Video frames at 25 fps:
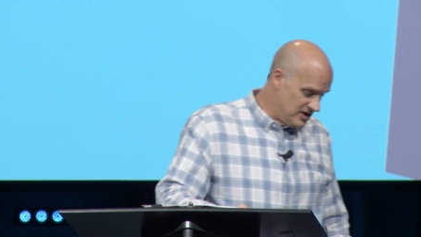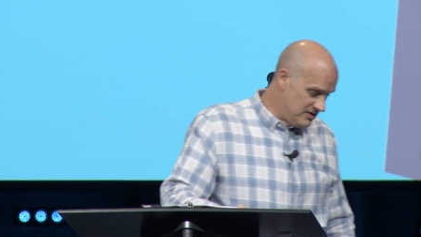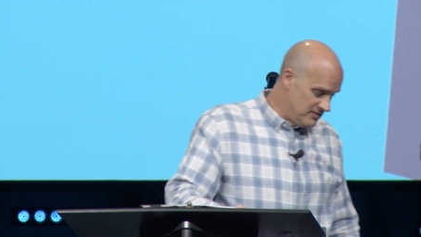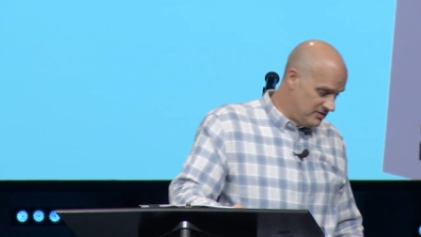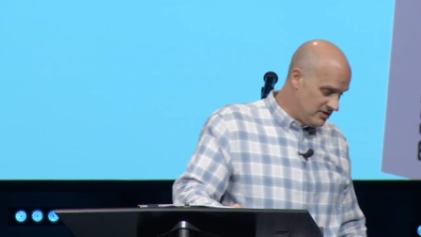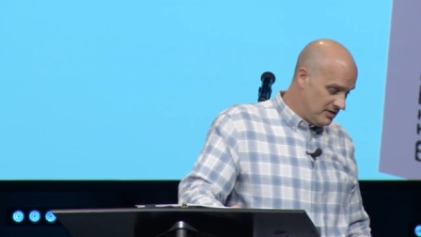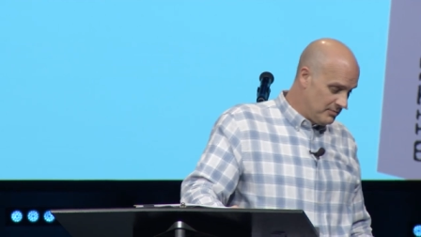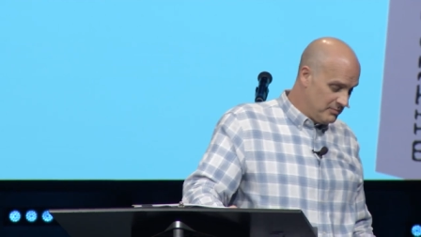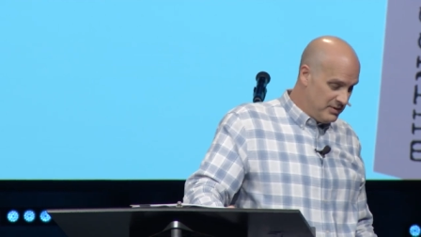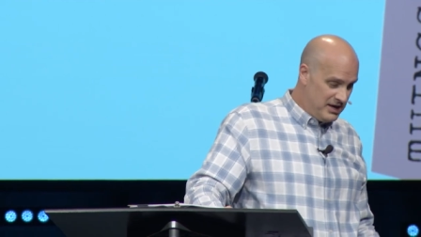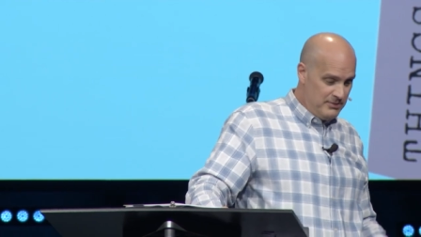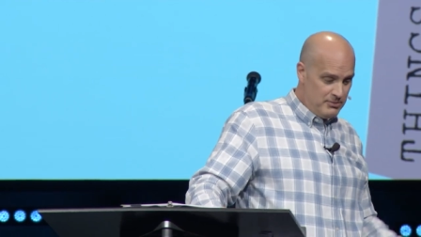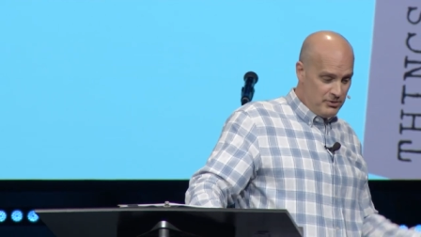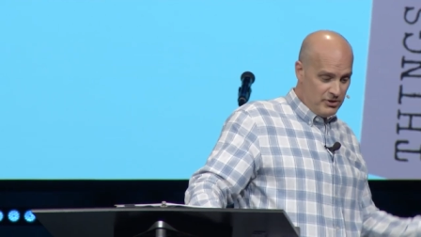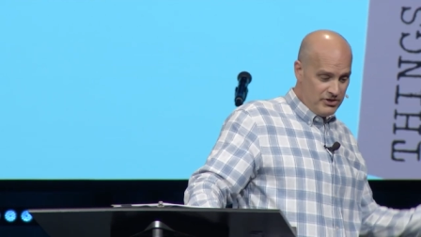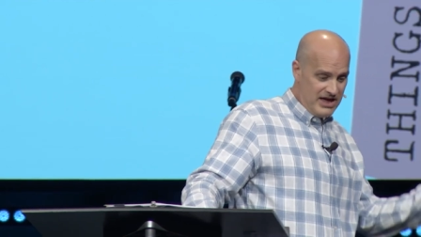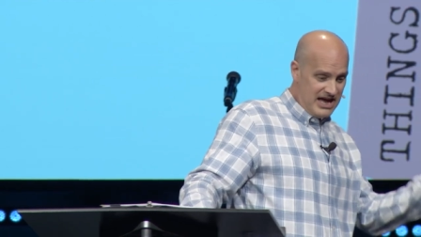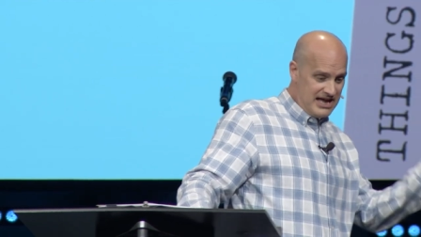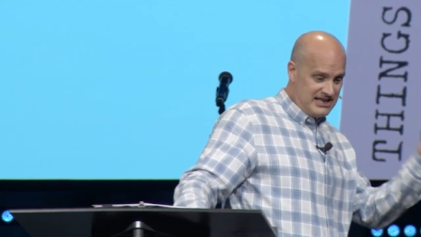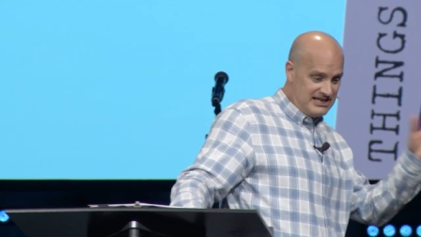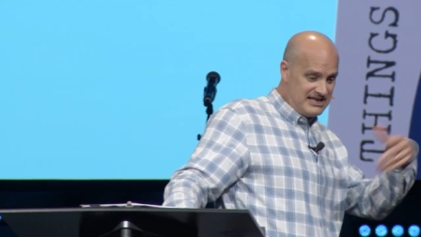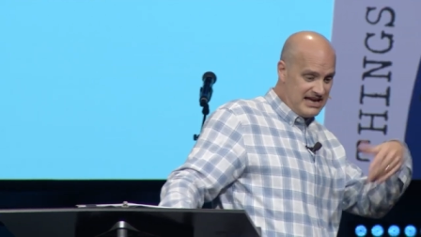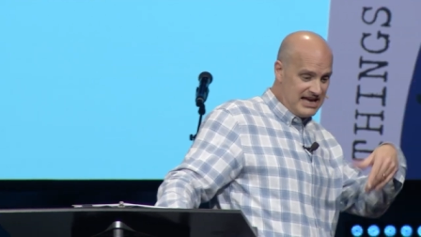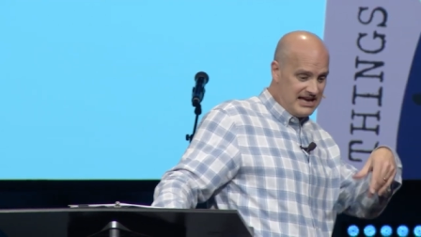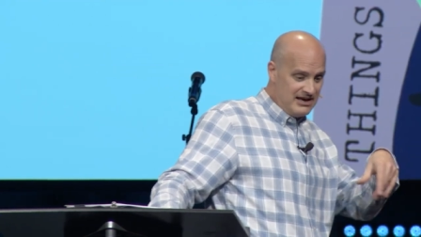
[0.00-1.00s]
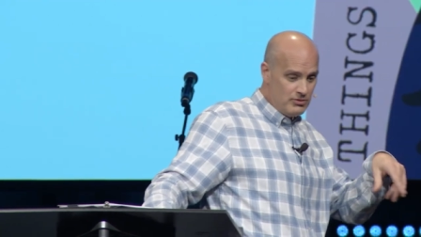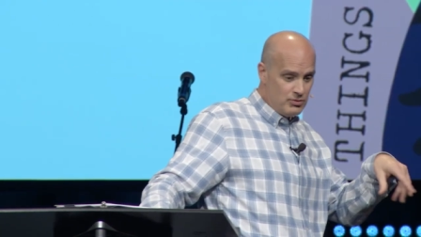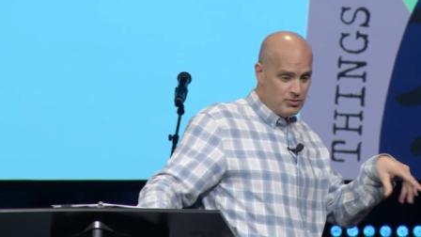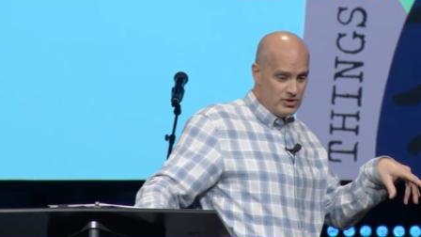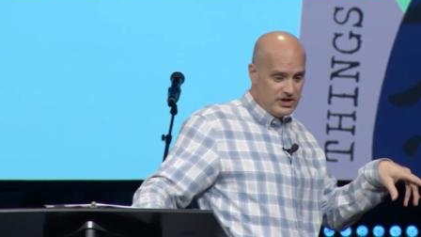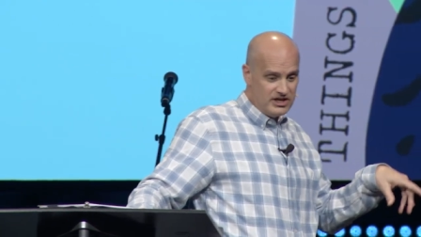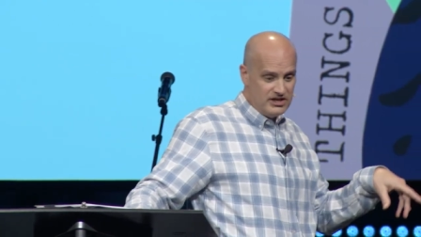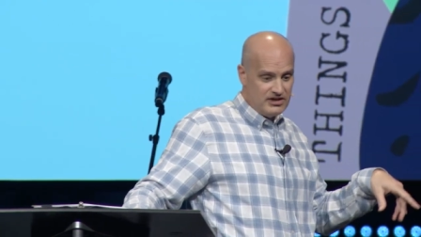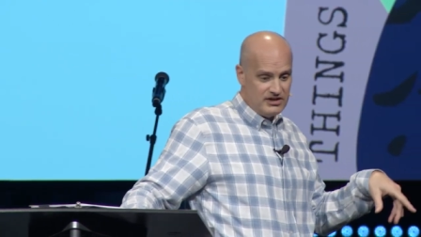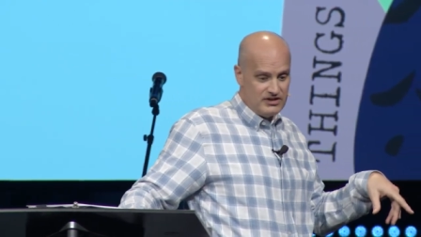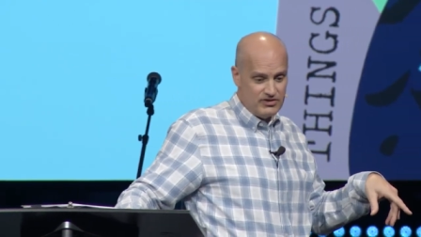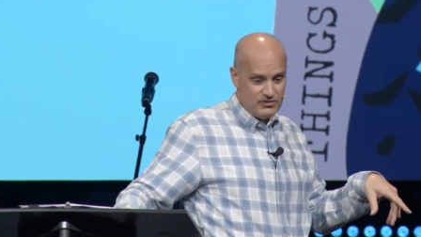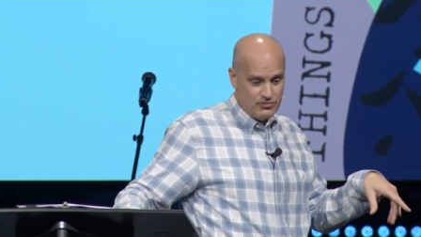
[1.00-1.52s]
the people that day
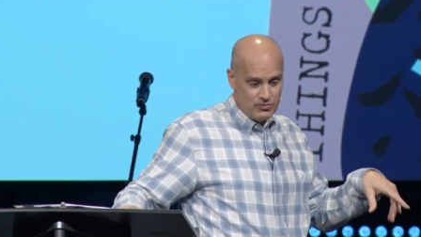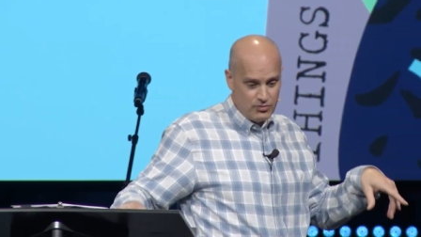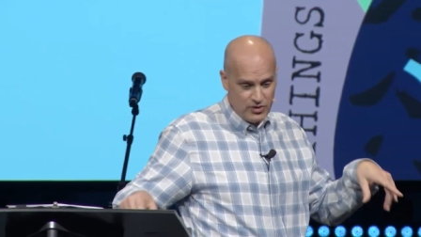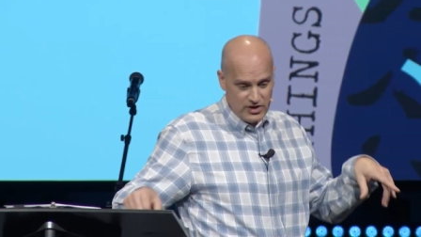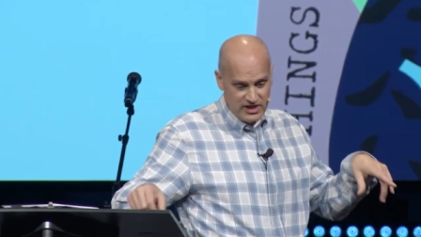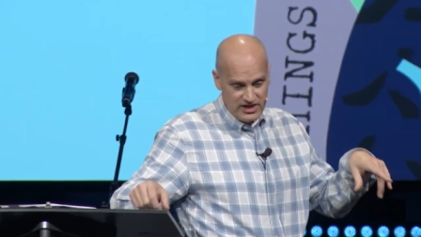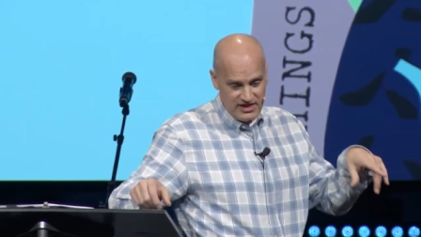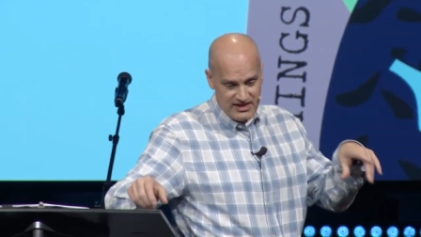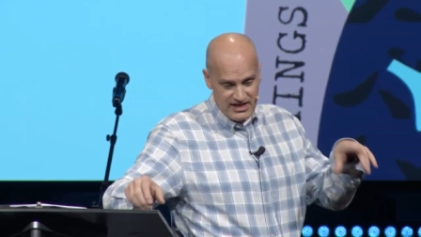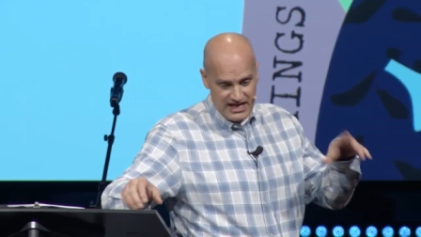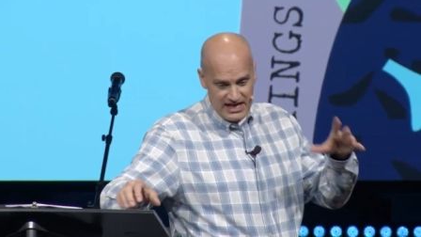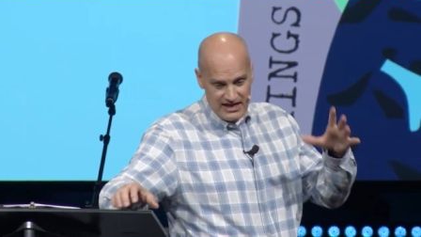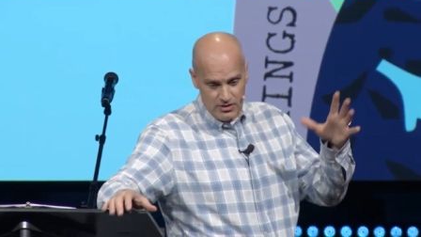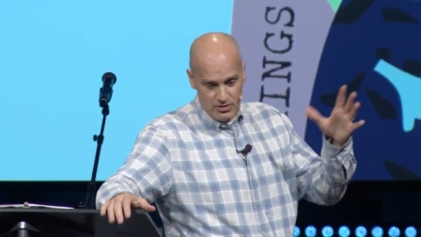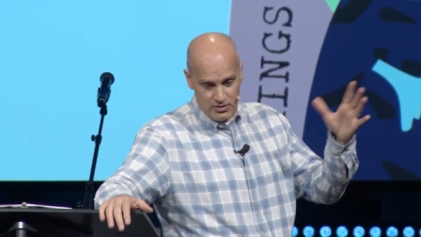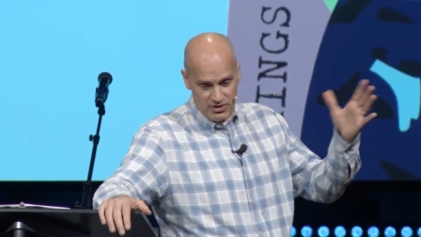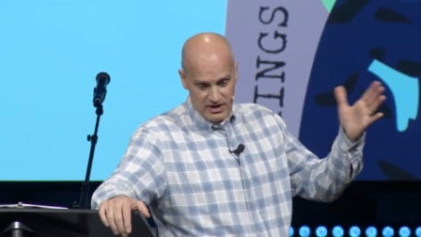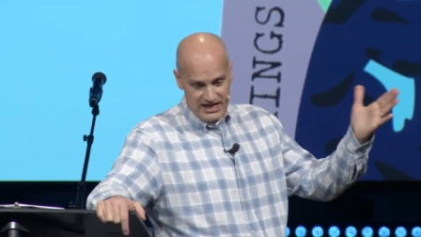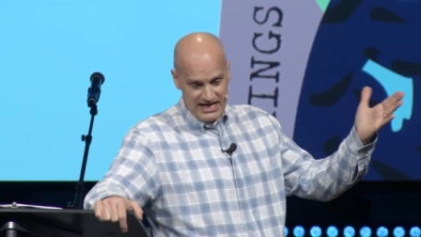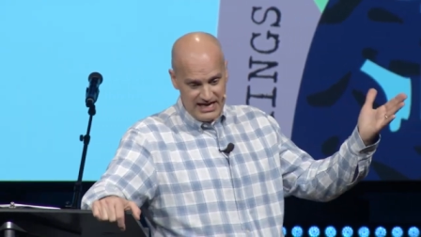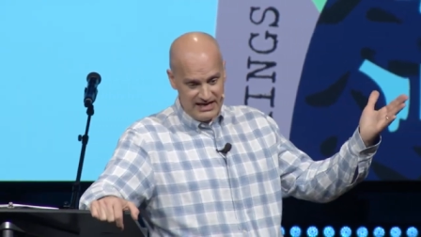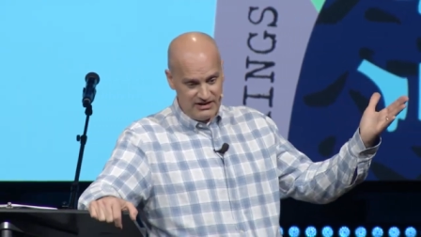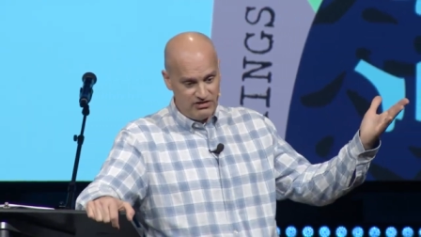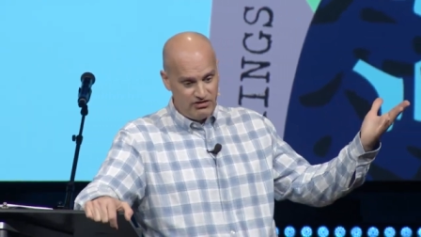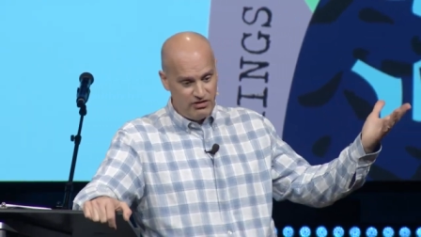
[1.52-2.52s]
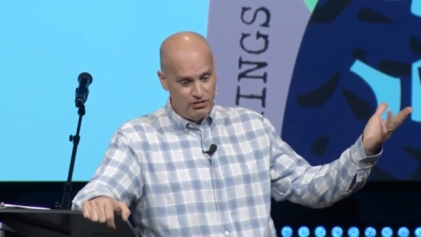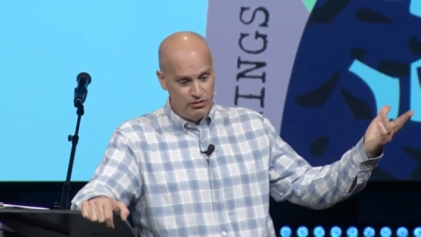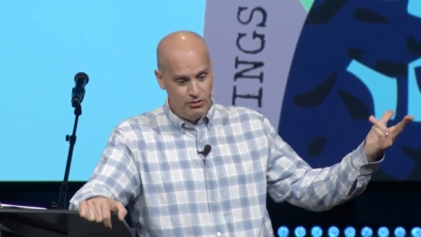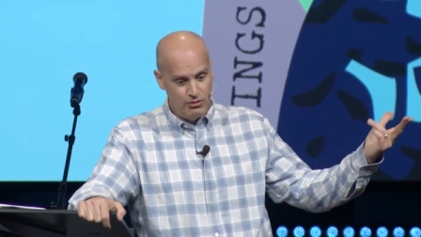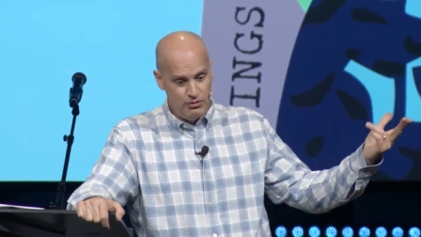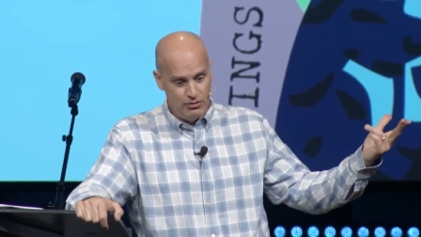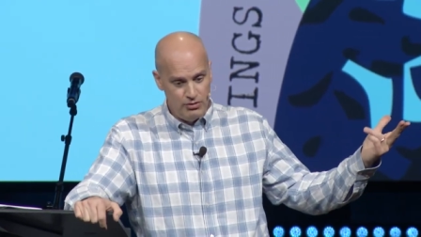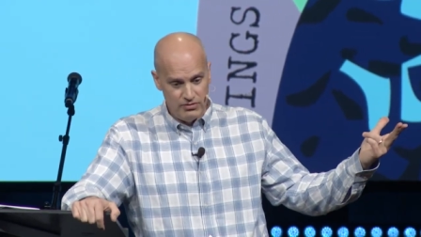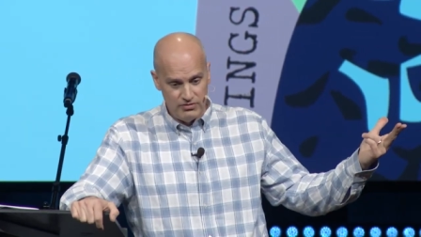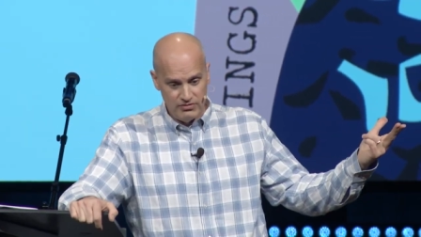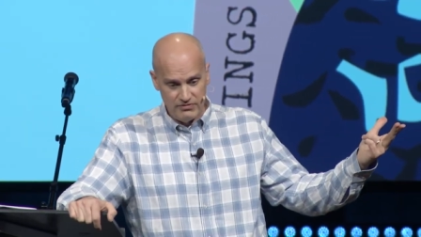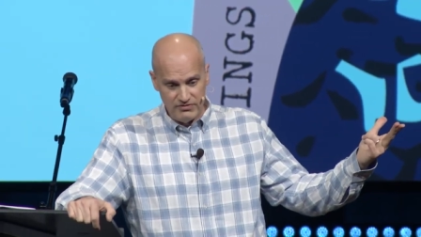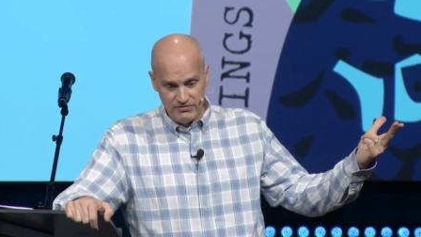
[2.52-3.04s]
when, when they only had two